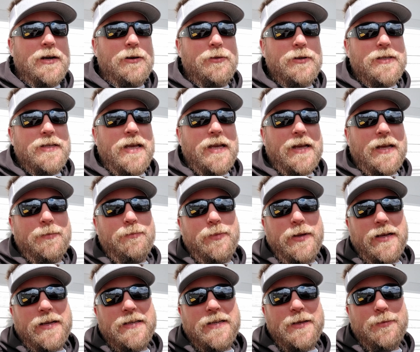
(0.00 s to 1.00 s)
We take a
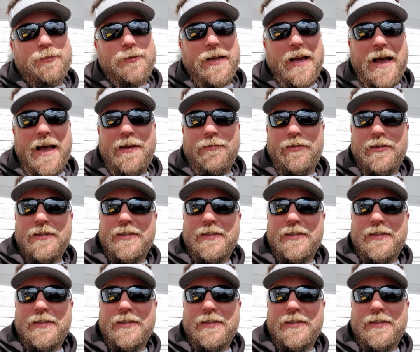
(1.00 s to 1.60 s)
big deep dive